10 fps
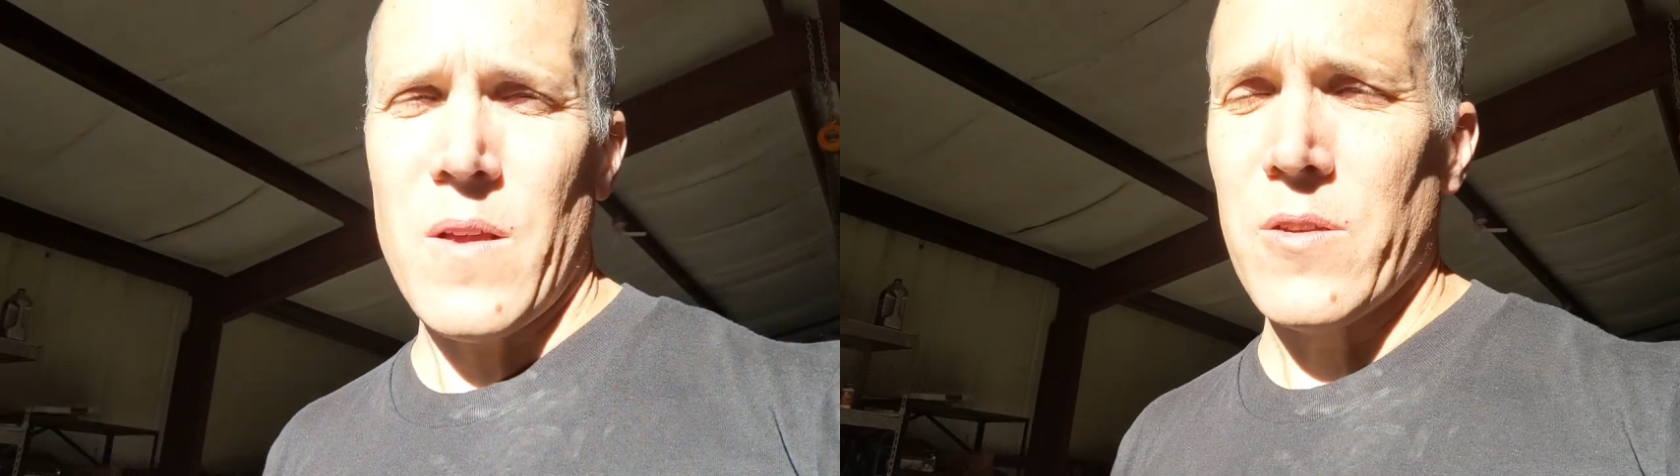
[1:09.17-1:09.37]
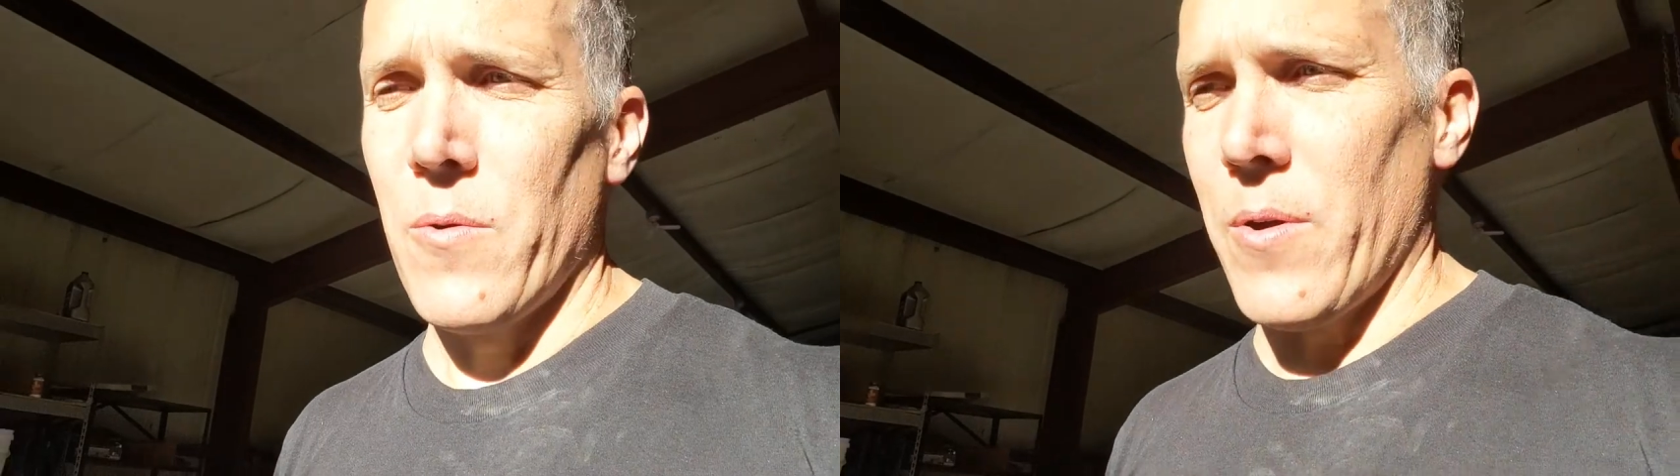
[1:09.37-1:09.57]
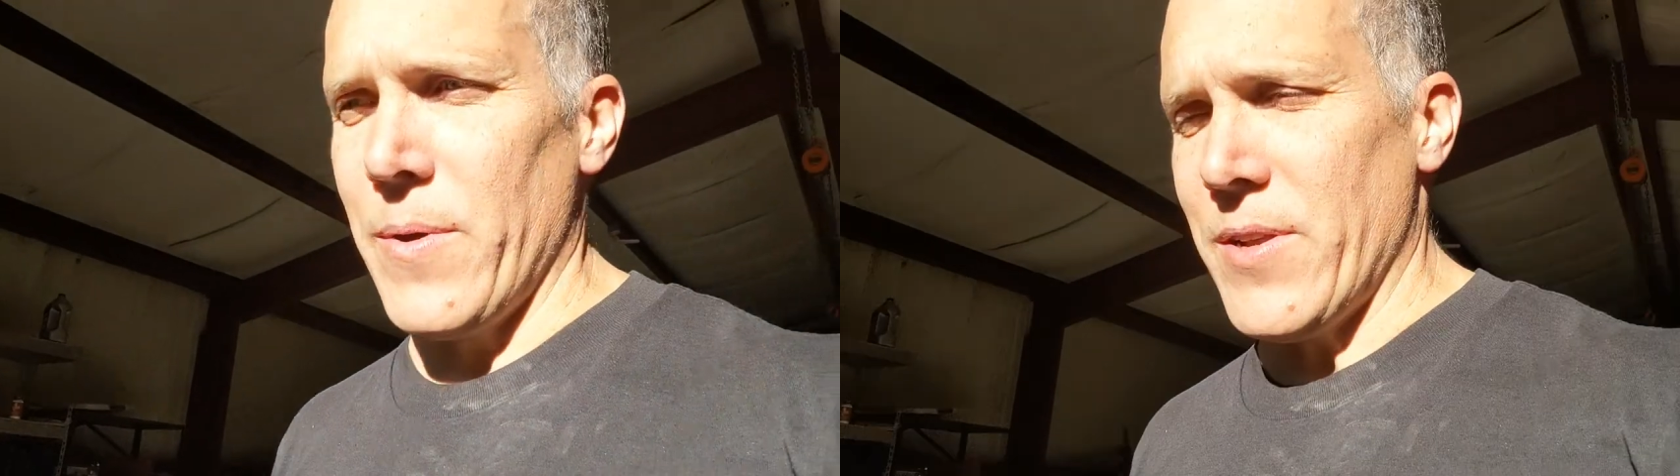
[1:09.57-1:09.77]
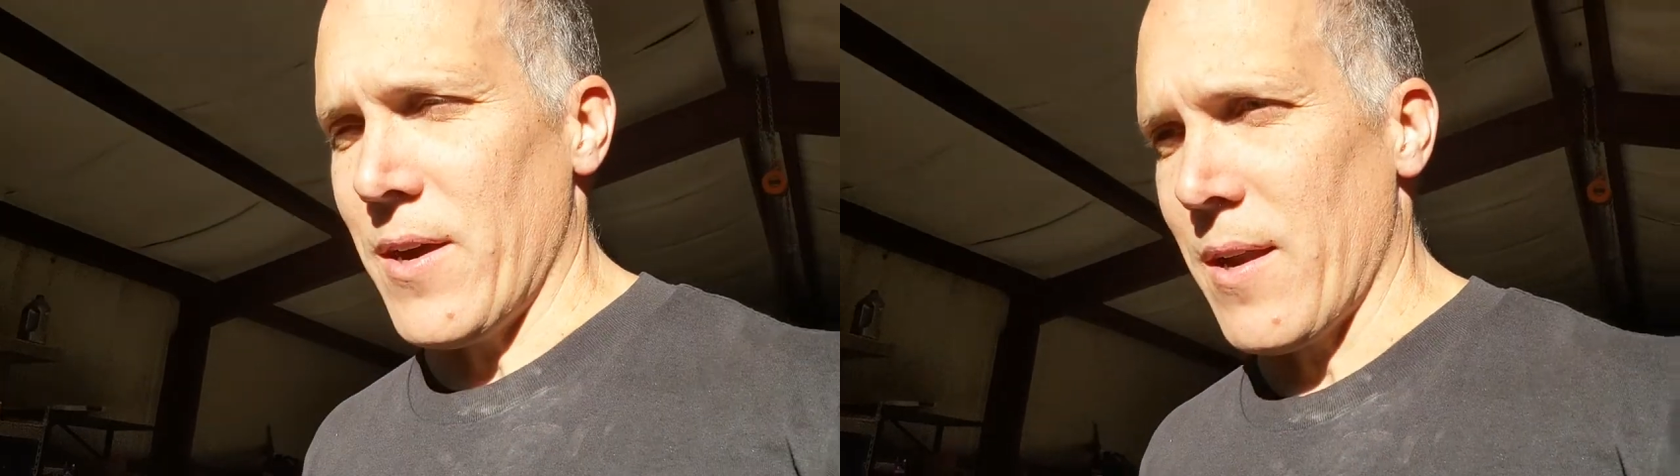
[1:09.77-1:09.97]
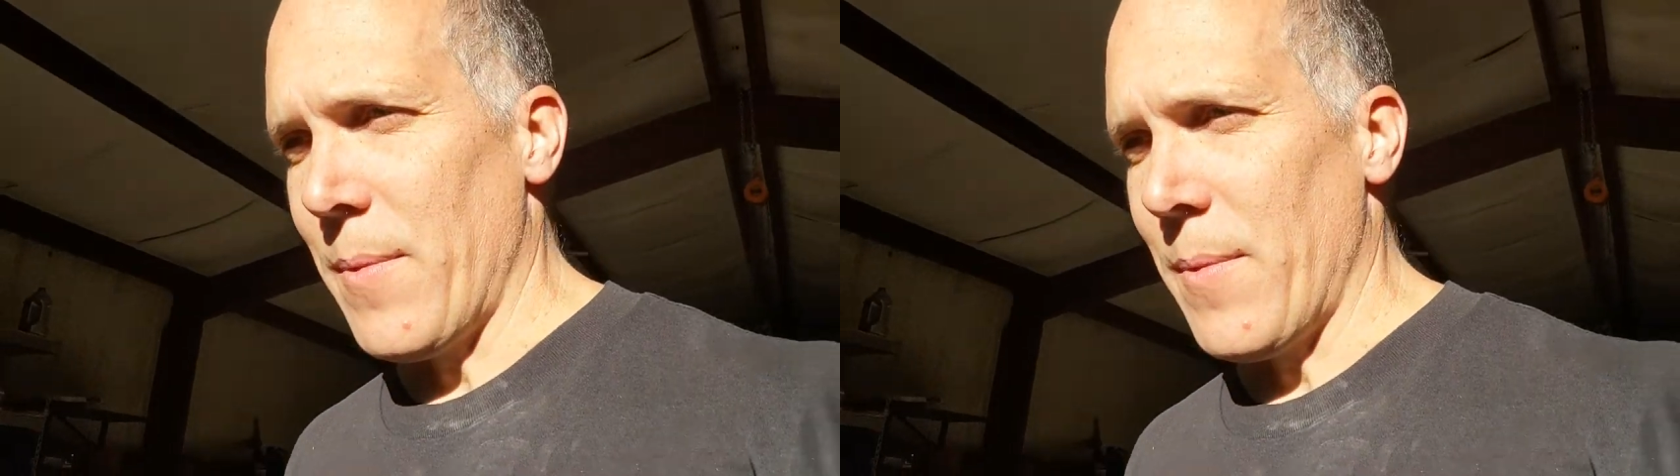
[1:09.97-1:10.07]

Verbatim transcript: so, what are we talking